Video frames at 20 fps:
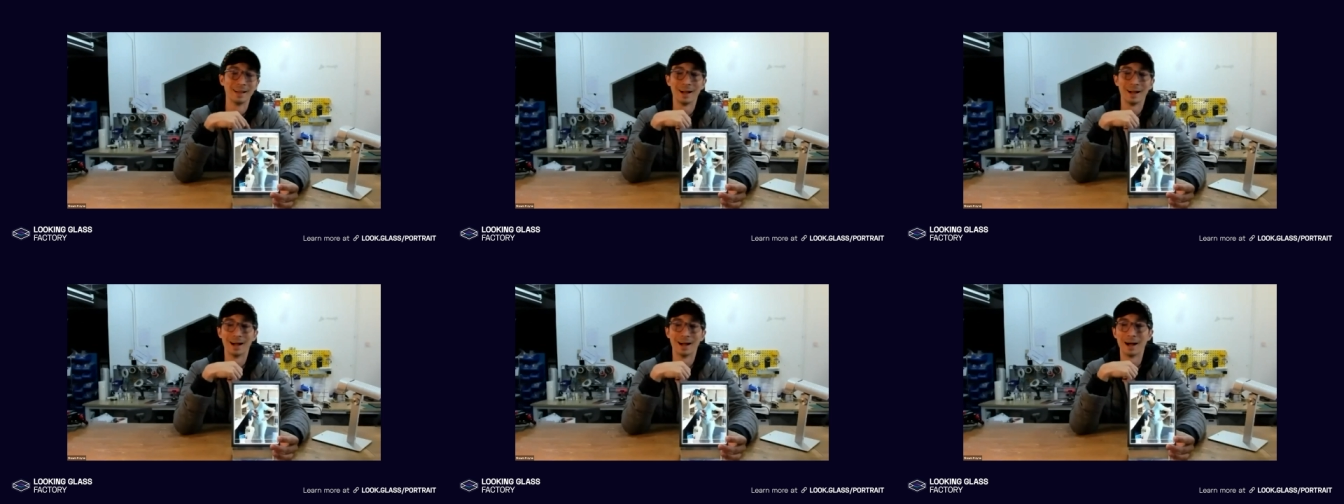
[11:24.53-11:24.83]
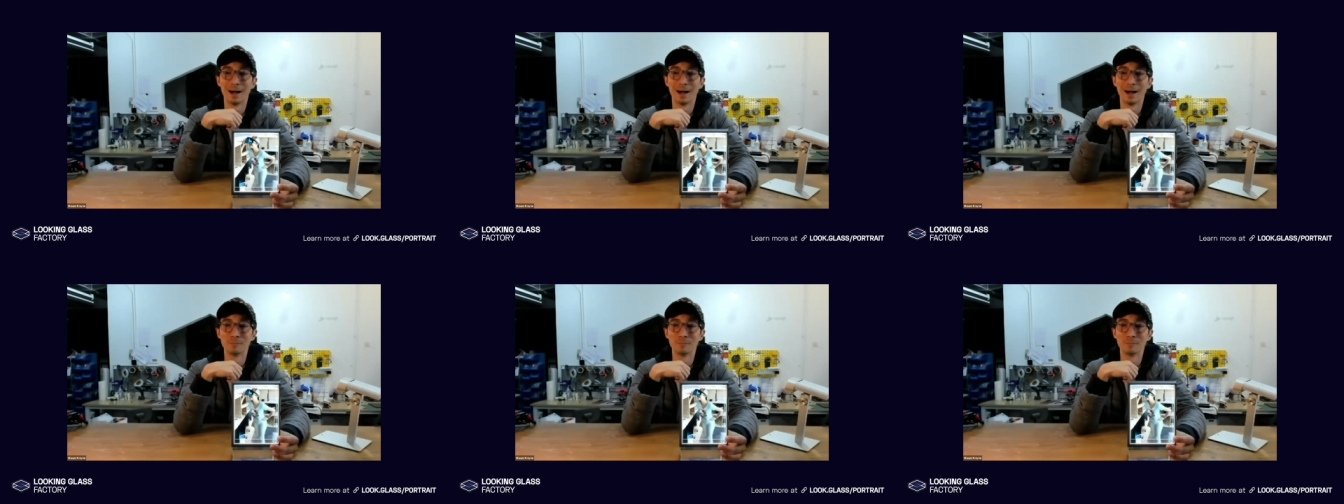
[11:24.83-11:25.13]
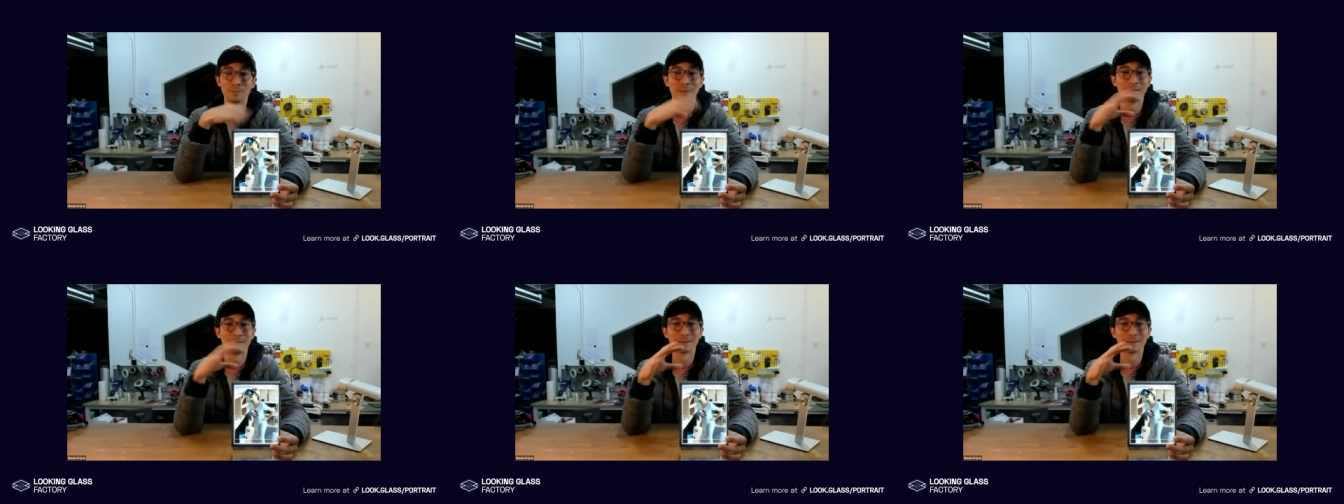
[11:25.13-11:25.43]
um,
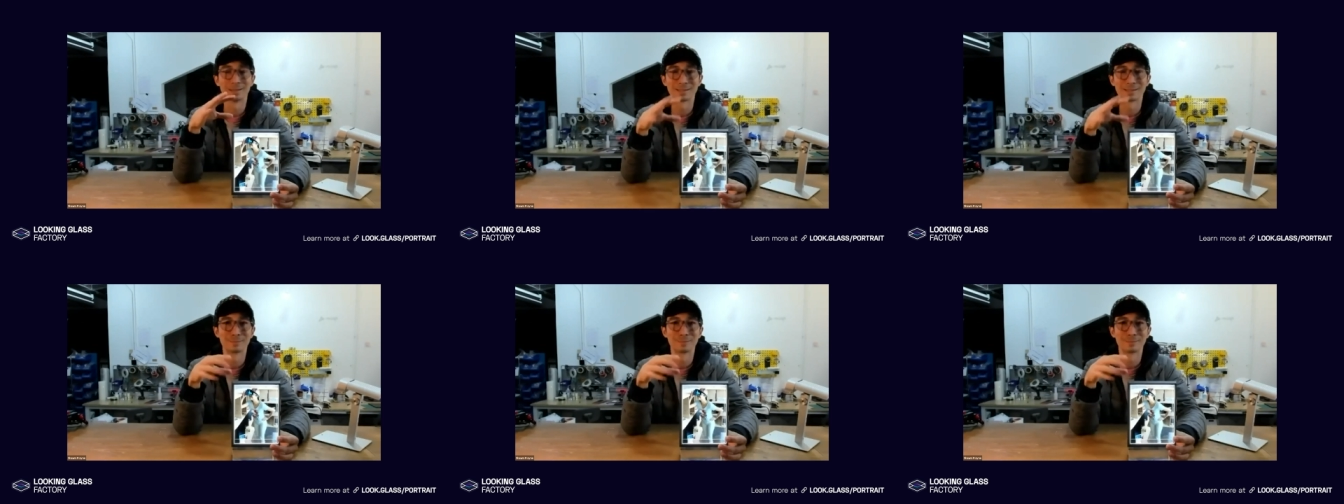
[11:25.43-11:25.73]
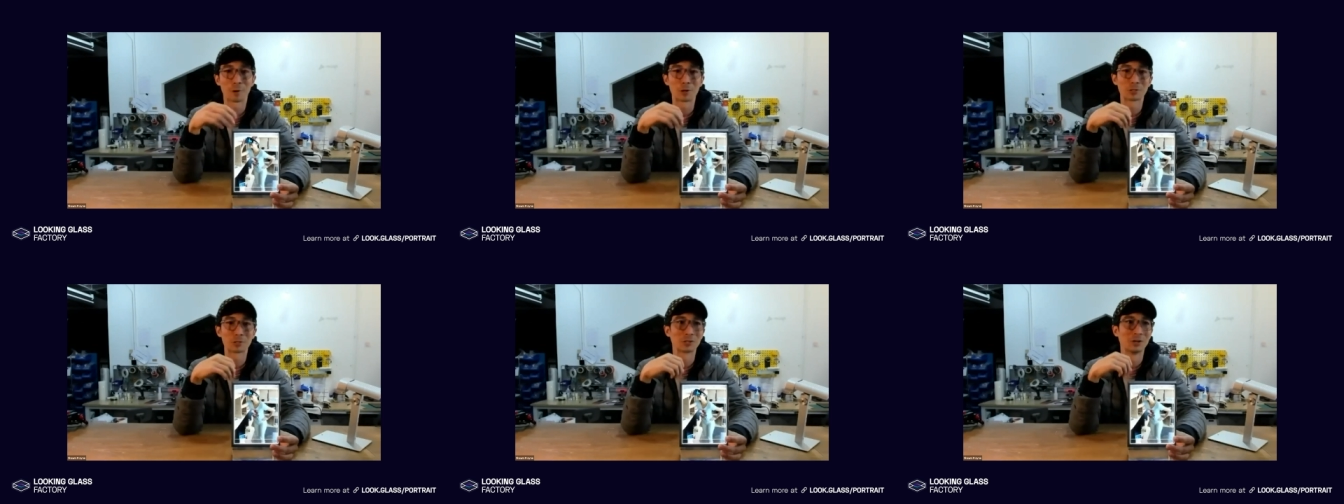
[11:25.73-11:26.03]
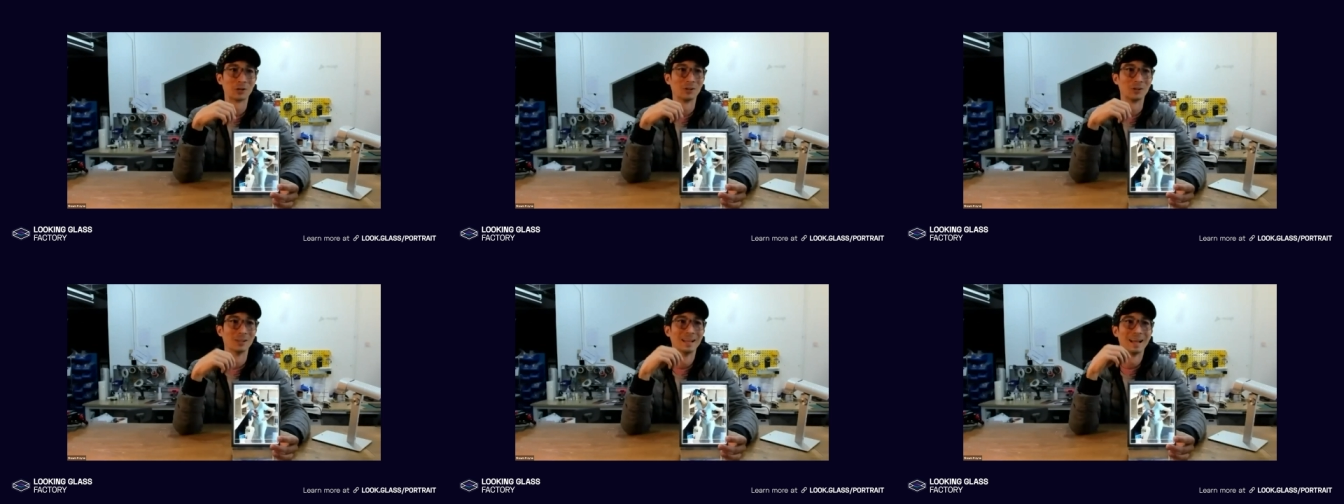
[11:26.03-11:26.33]
to make this
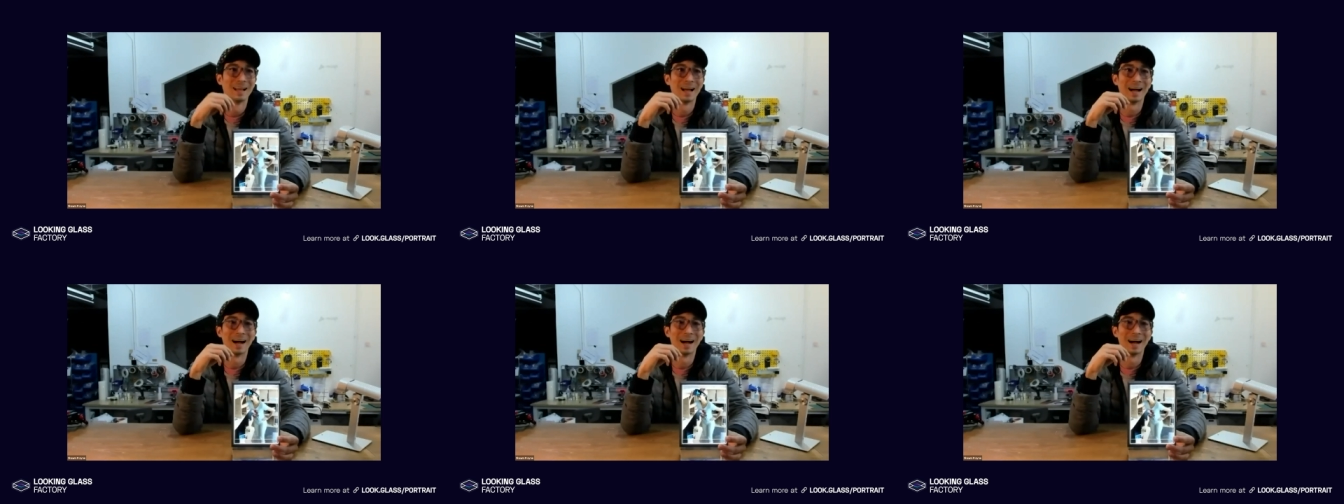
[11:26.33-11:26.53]
personal.